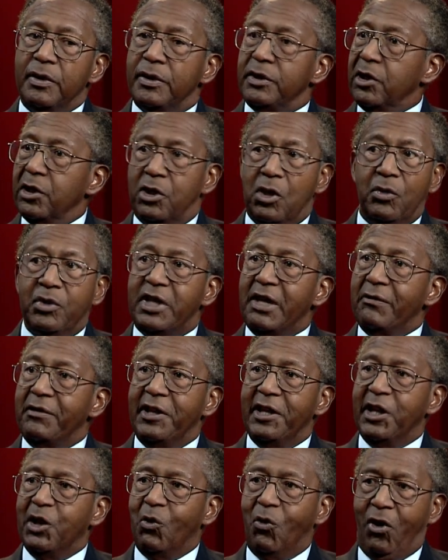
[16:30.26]
You don't give it
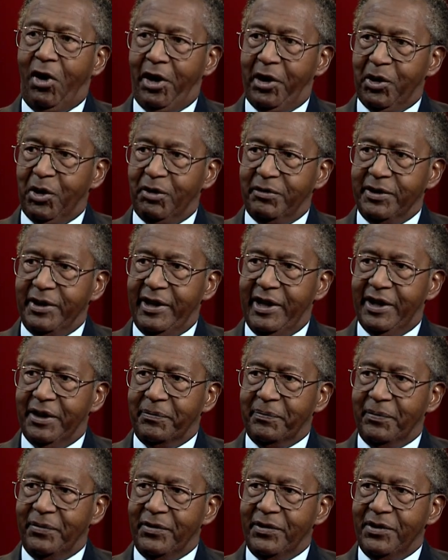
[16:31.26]
any water over there.
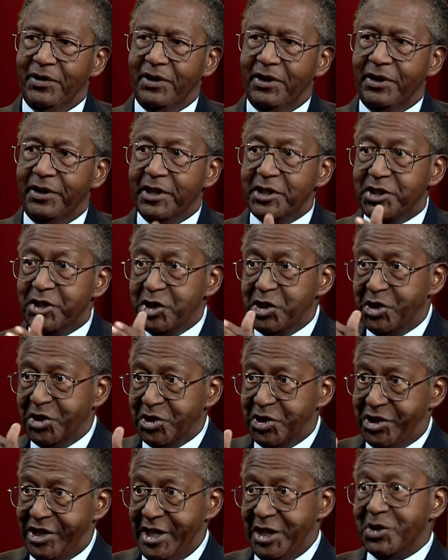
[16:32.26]
This is your
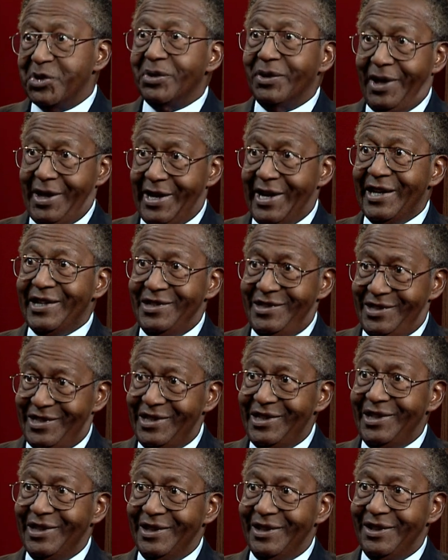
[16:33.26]
central
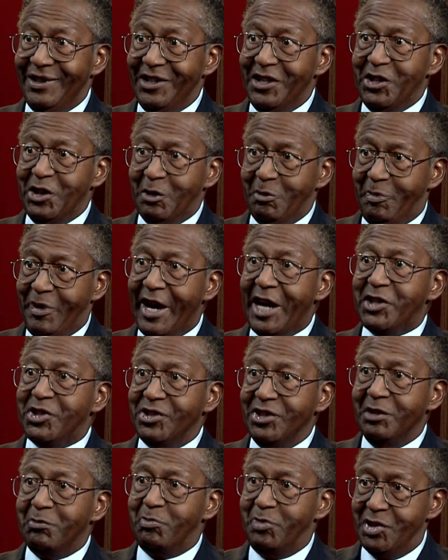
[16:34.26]
idea and your
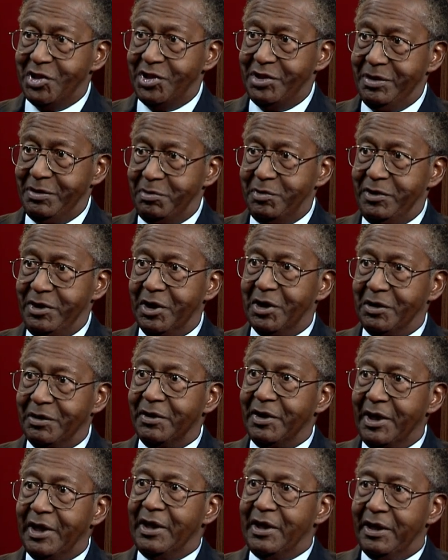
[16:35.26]
passionate, you
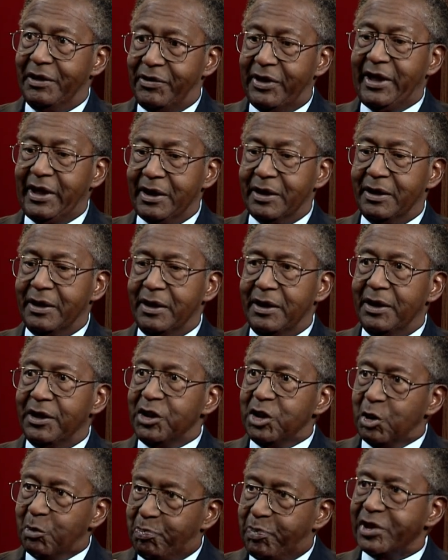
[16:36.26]
know, thing.
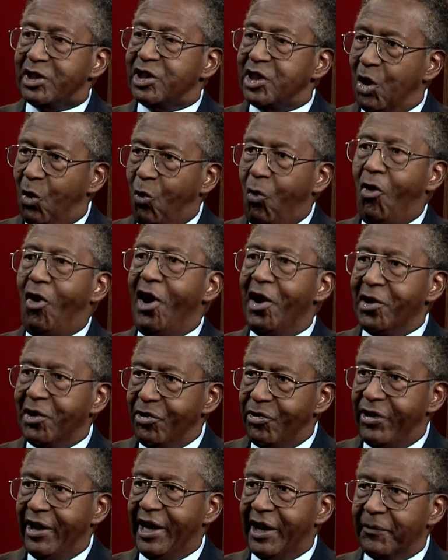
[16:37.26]
You put the
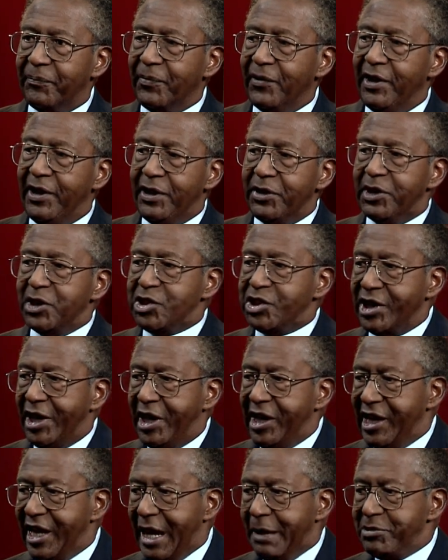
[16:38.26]
water there. The
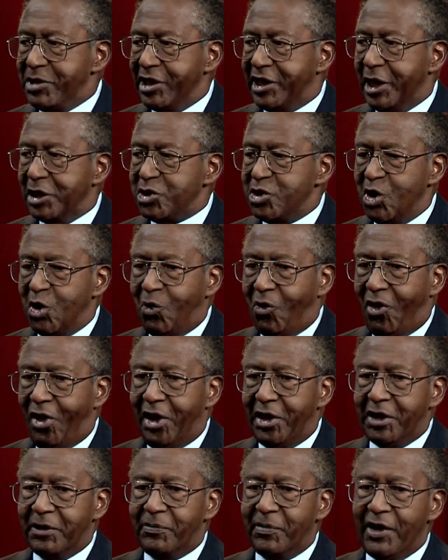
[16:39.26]
shiny object gets no
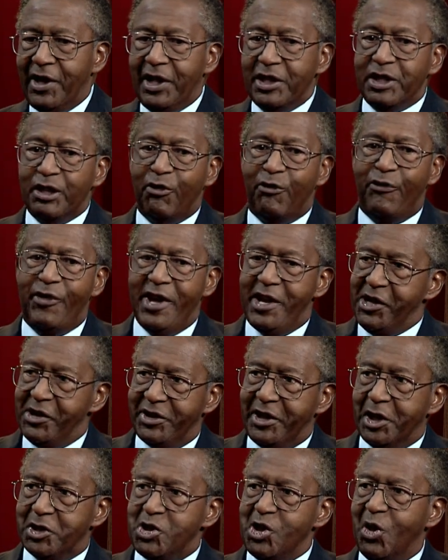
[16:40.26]
water. The failure
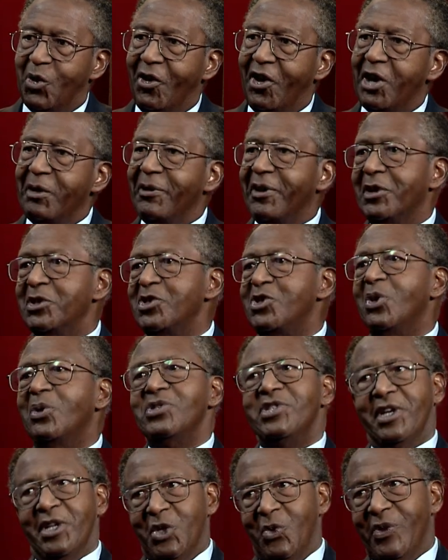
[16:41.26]
gets no water, because
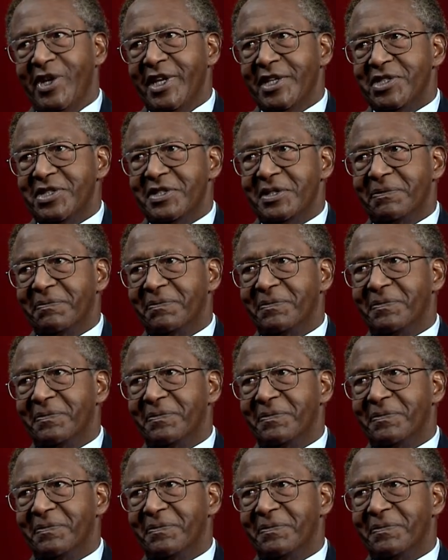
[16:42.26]
those are the weeds.